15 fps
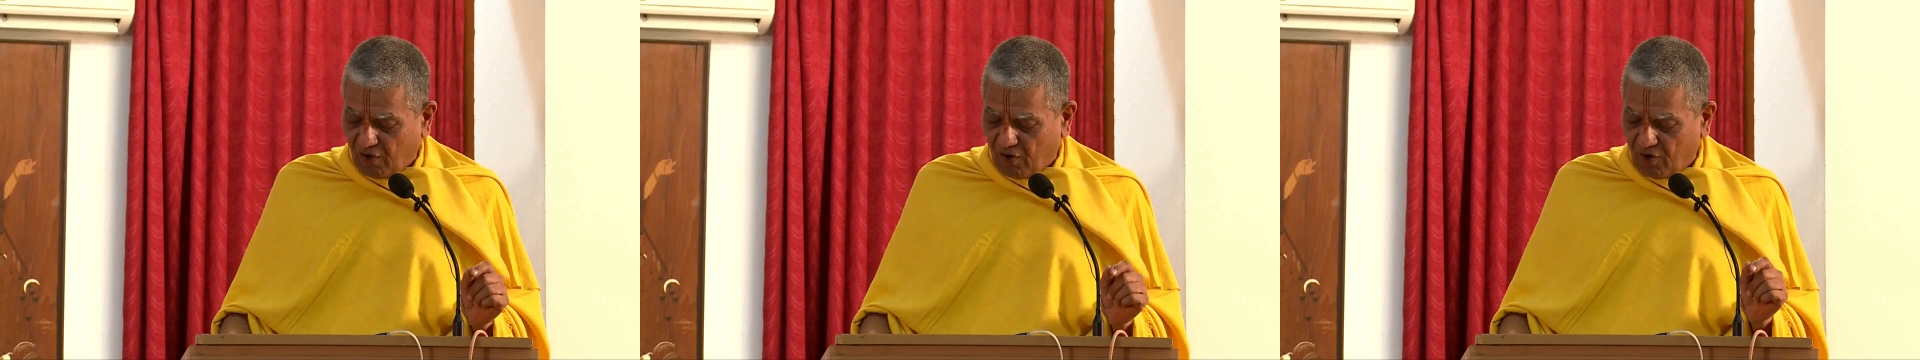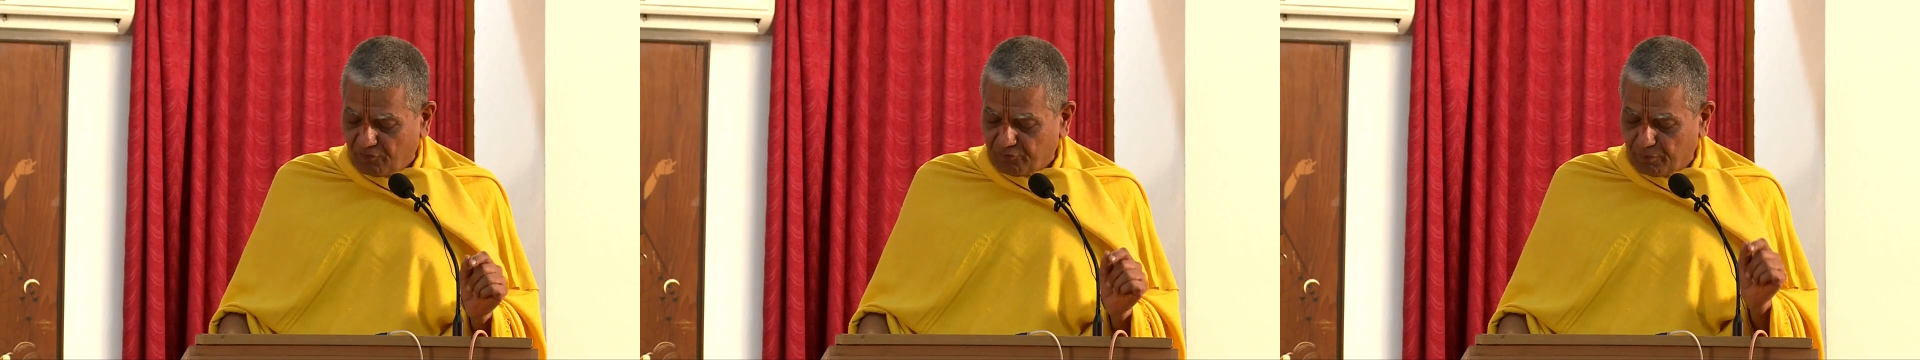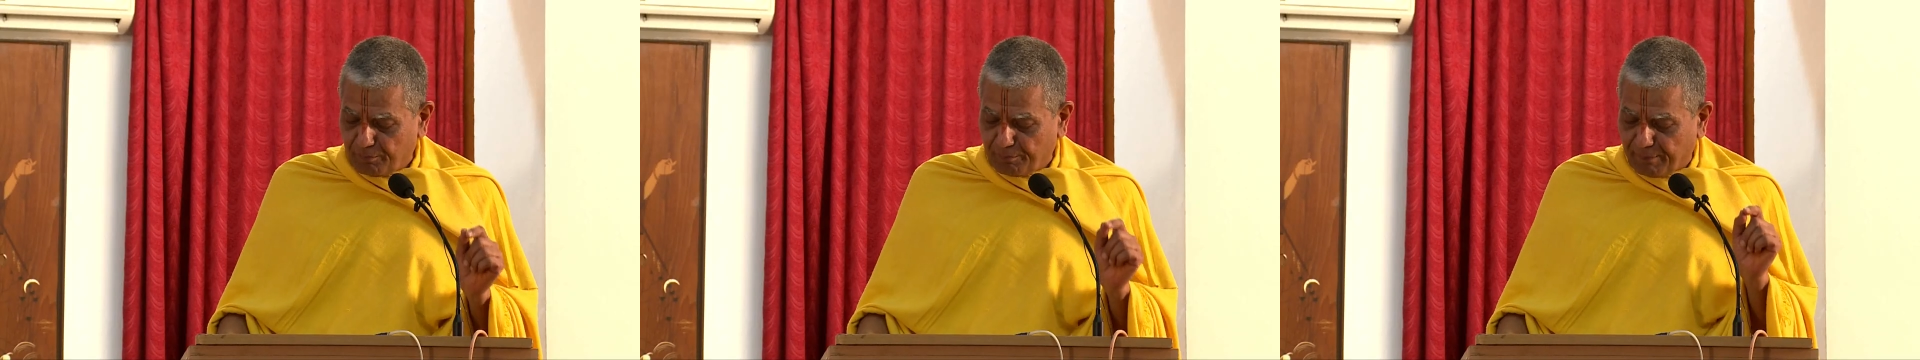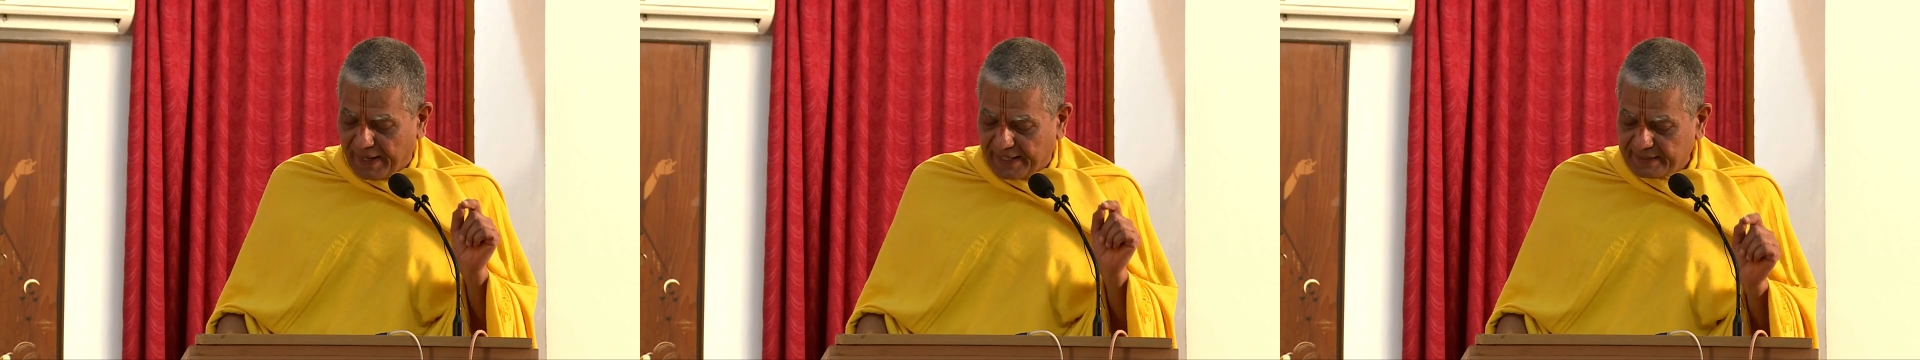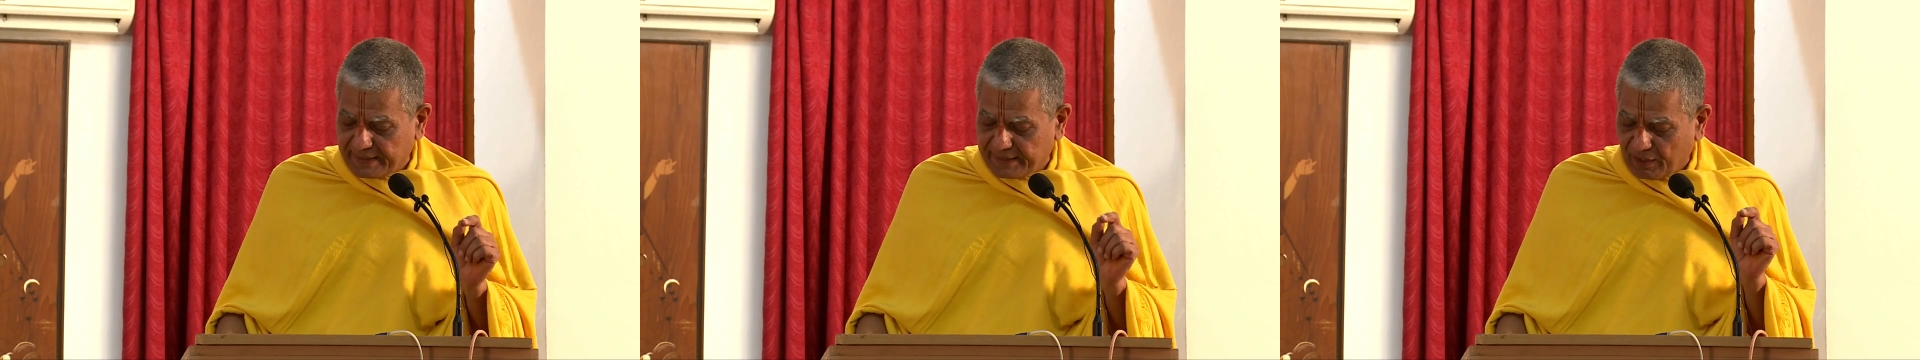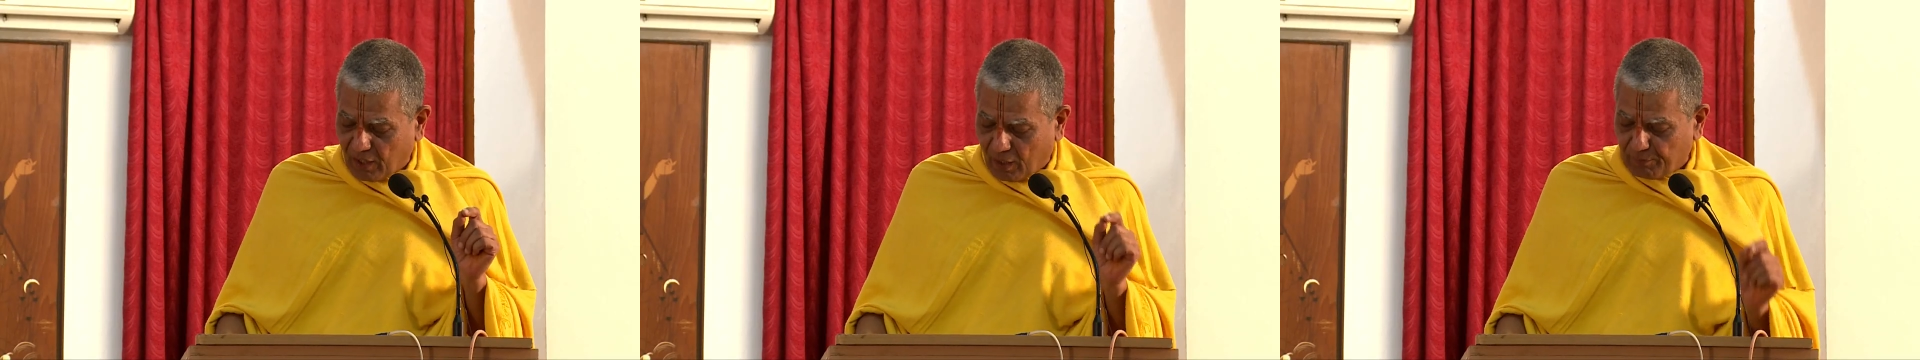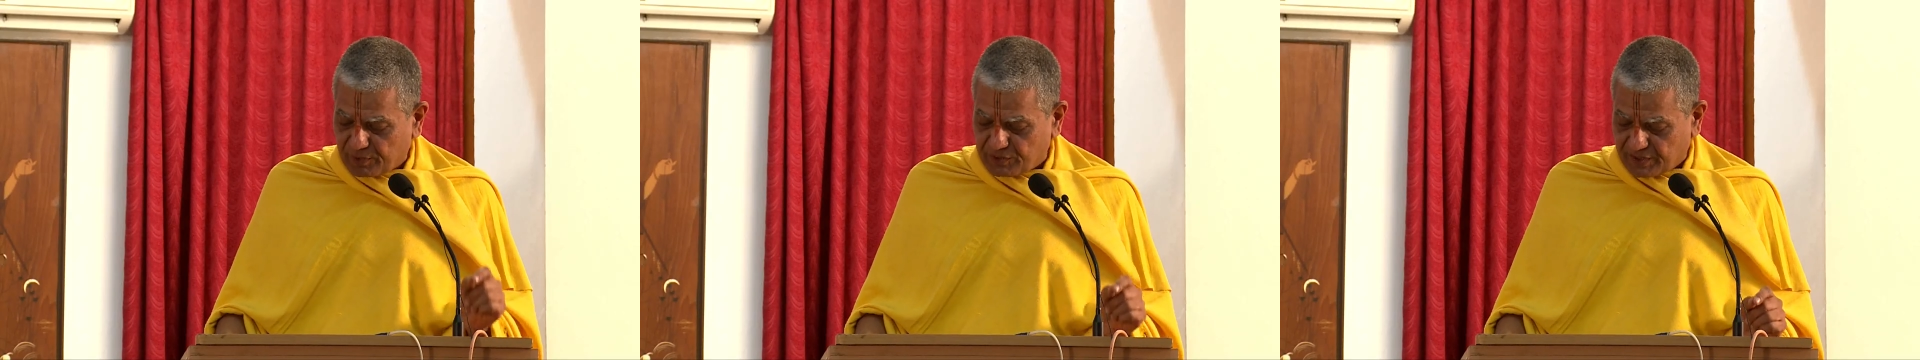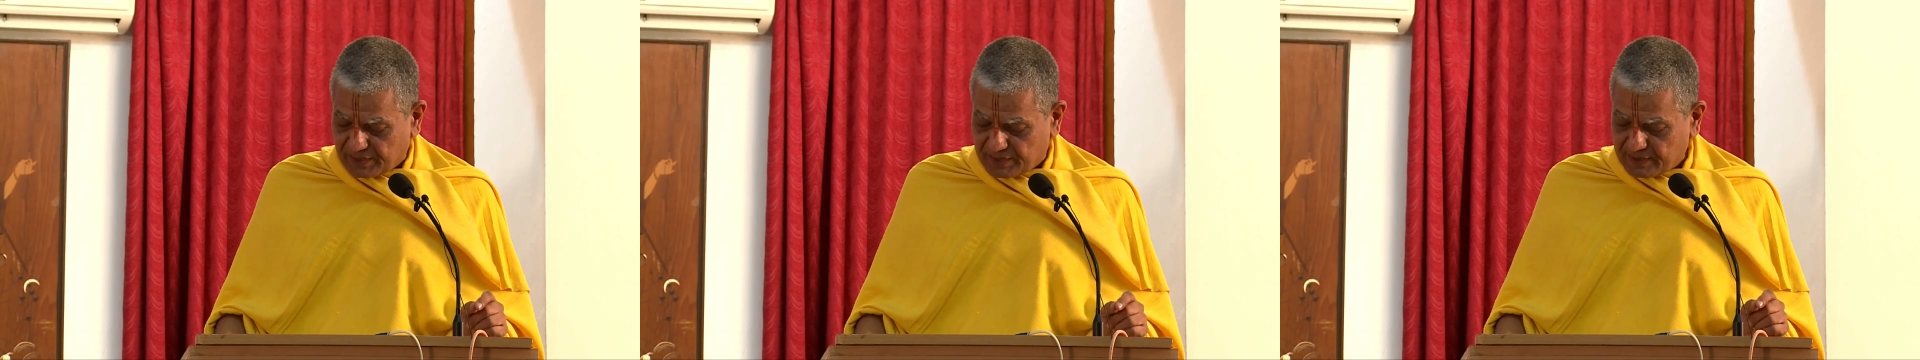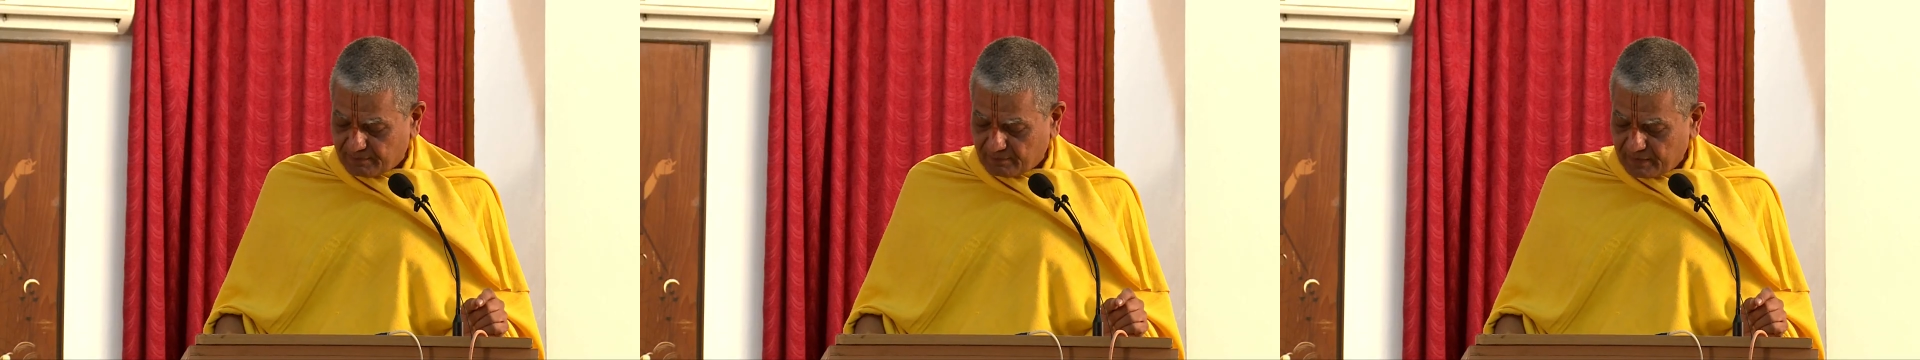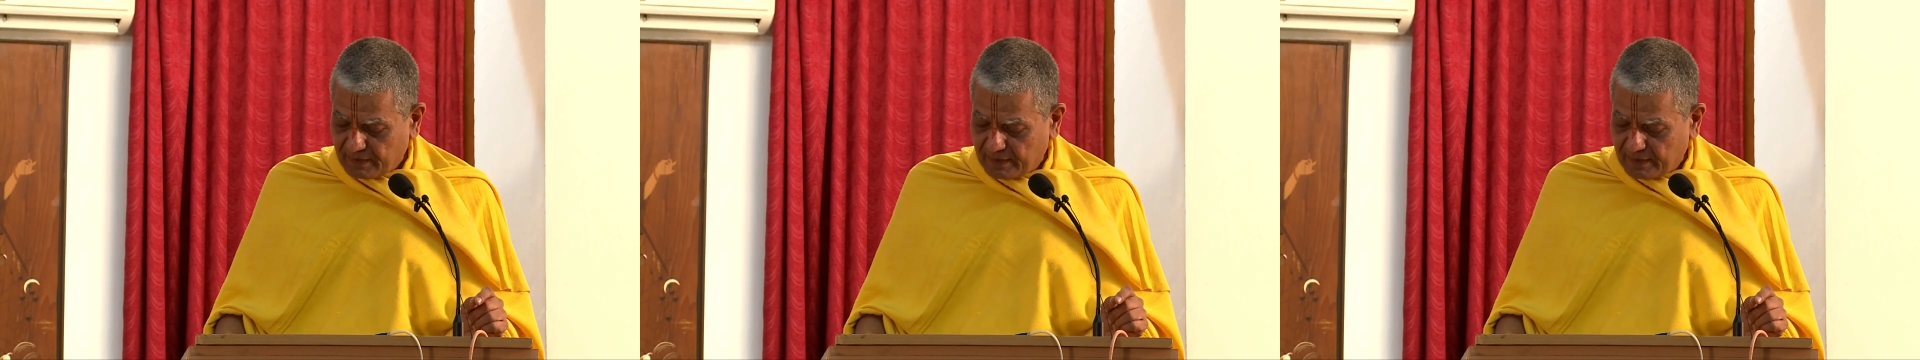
of binary opposites.